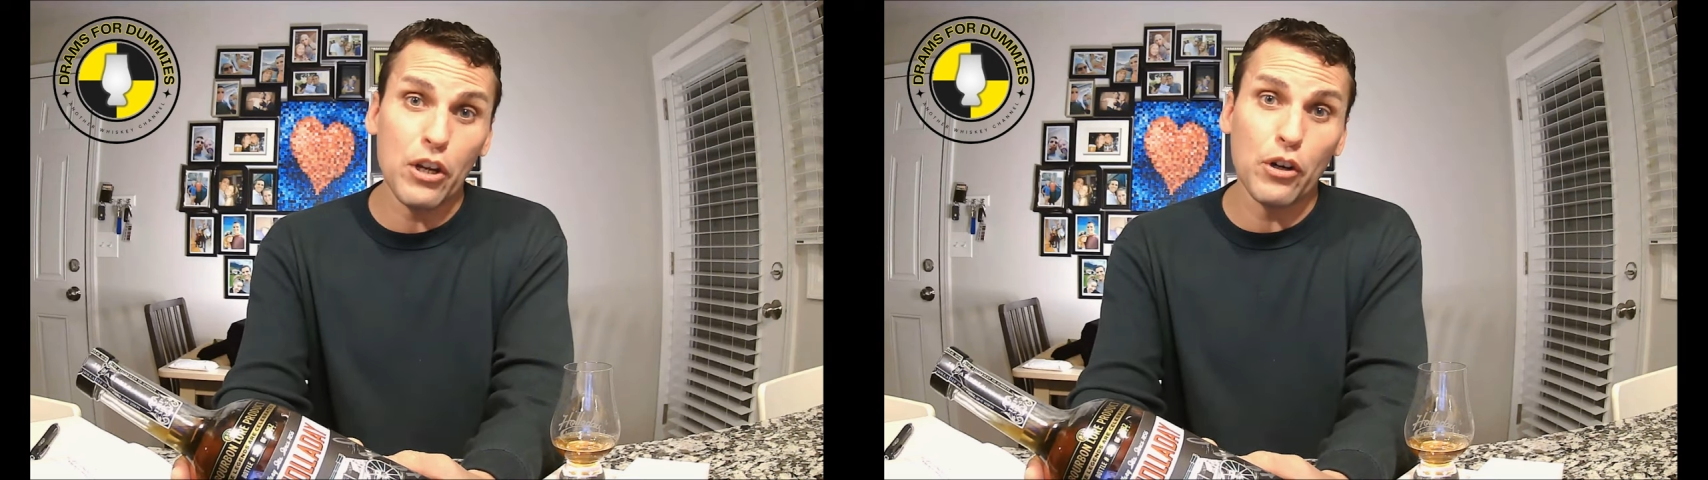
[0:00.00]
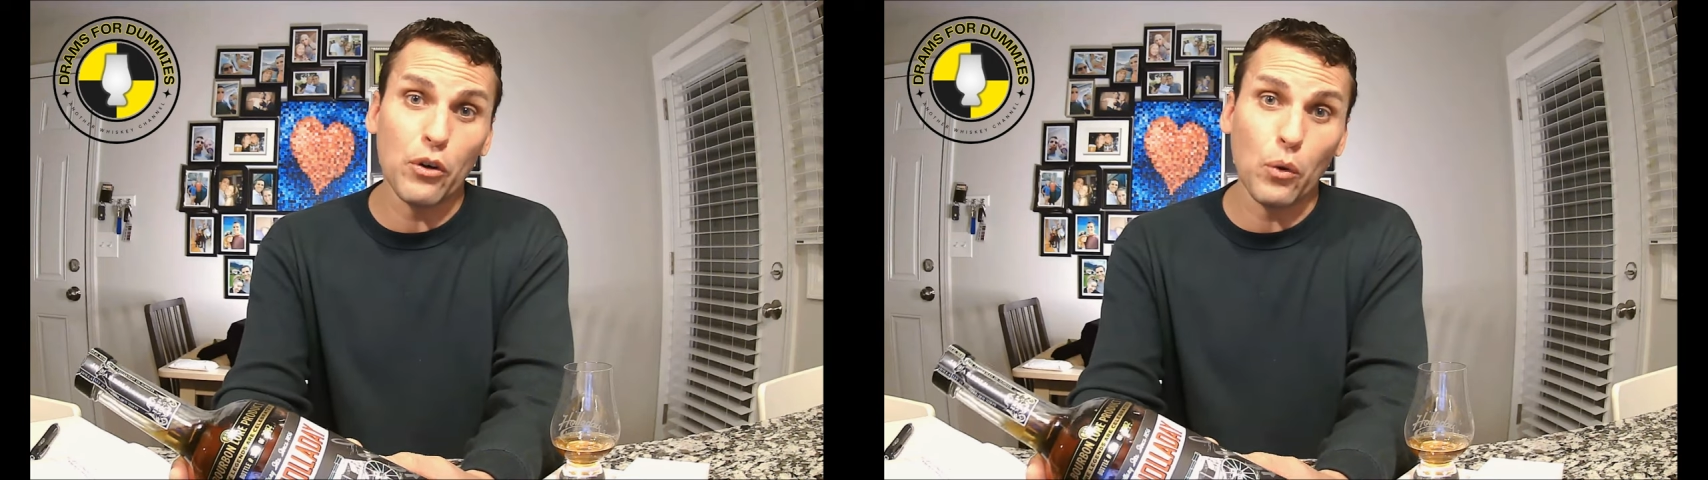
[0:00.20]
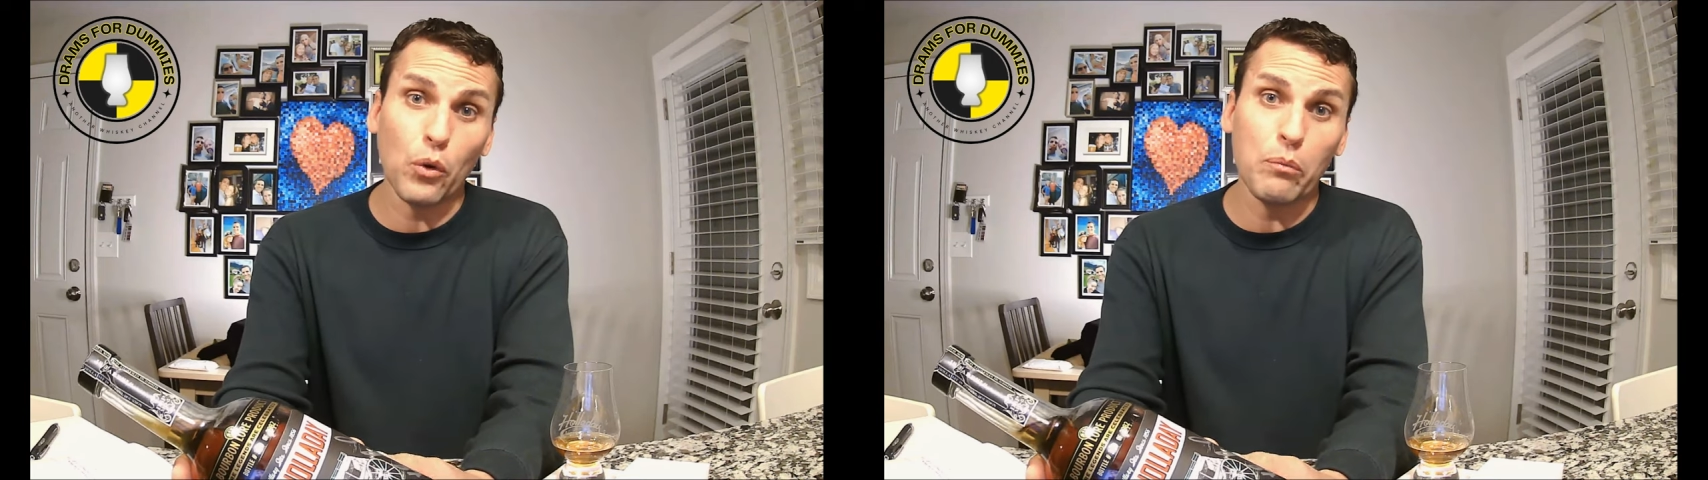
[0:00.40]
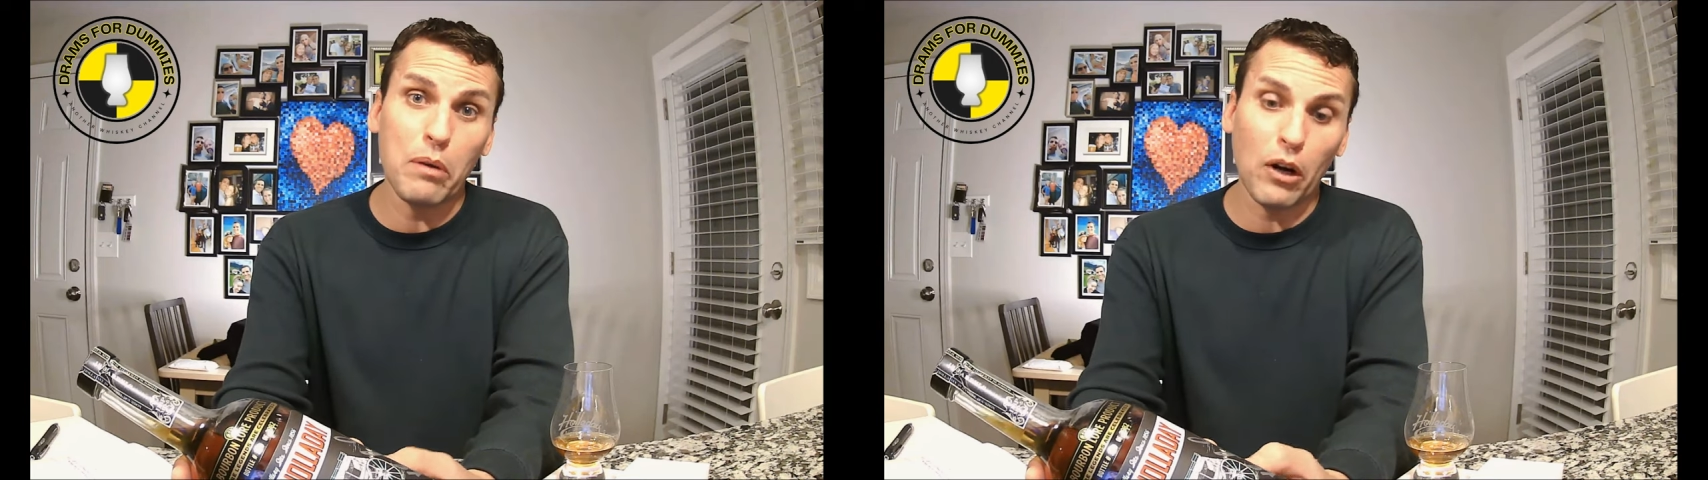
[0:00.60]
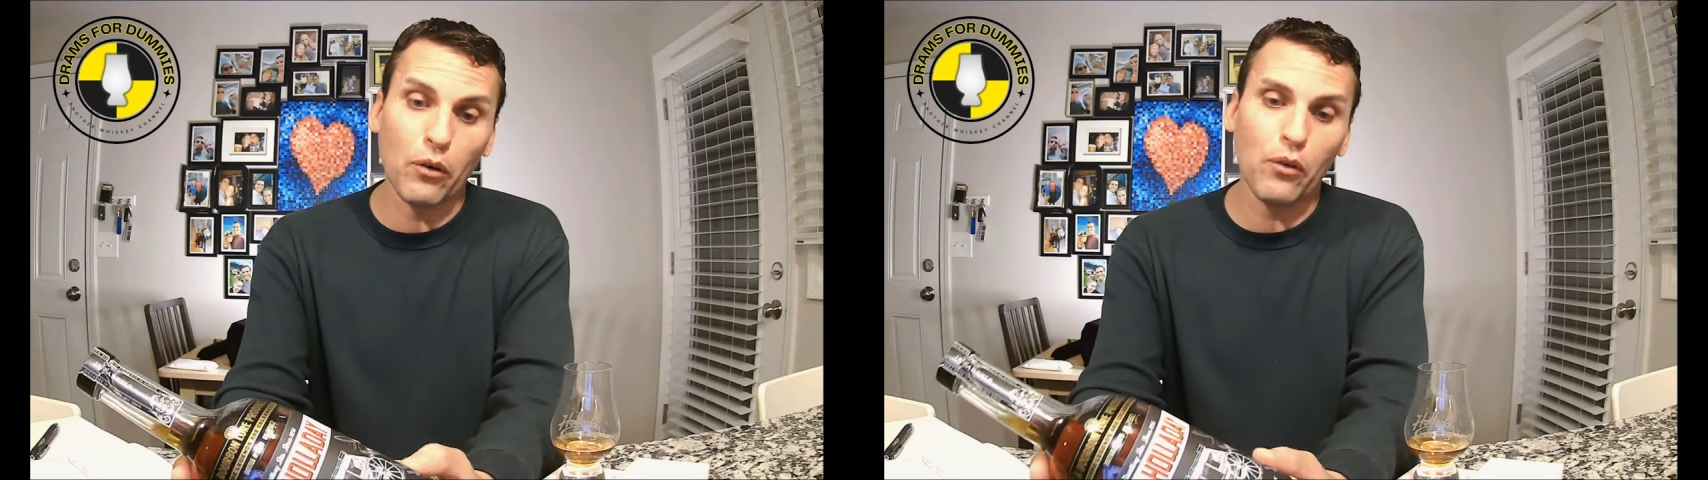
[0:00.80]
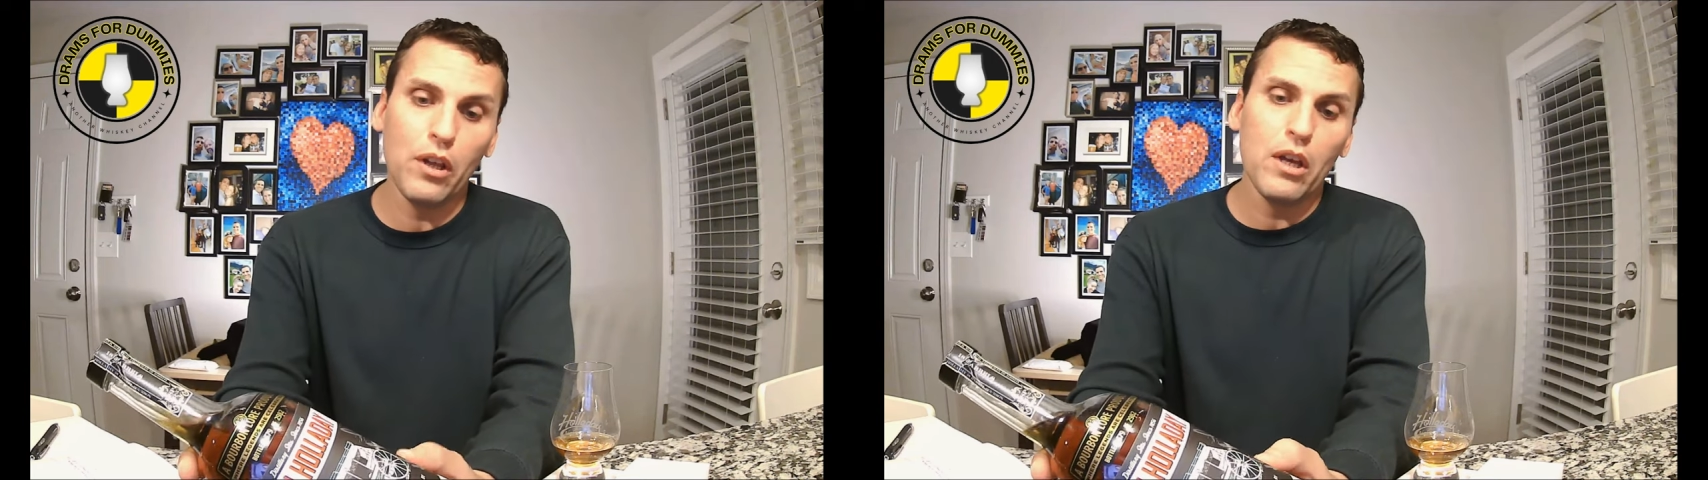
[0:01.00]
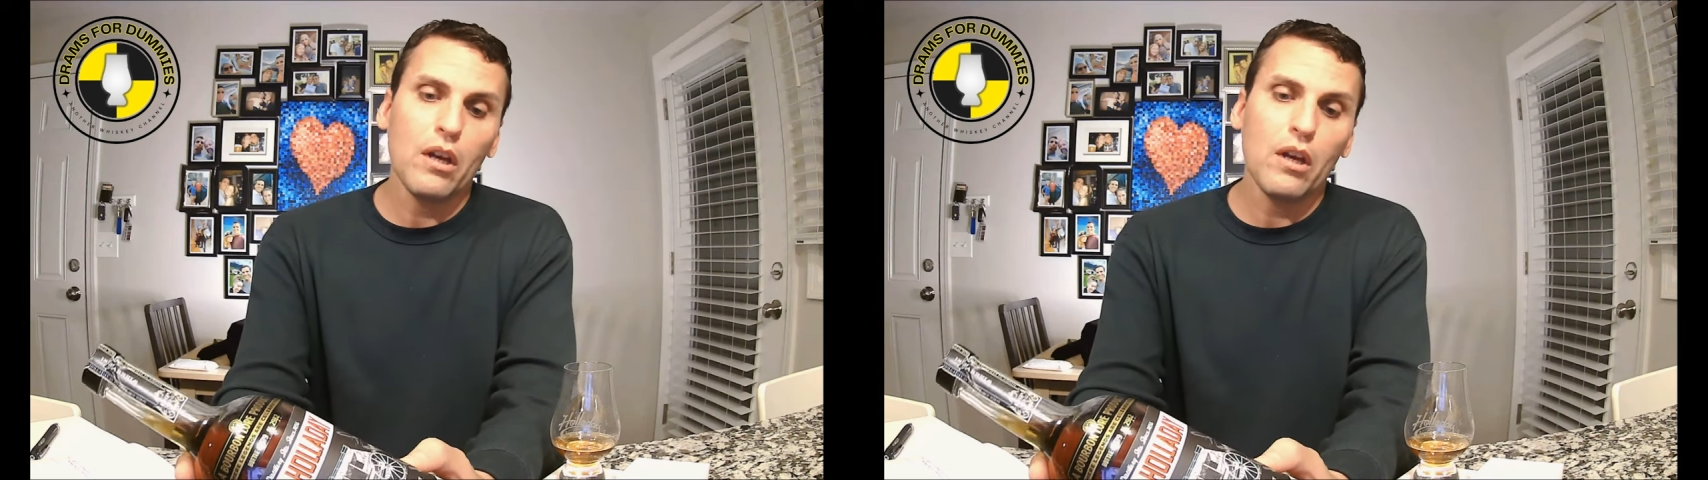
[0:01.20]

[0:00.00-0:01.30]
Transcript: year old barrel.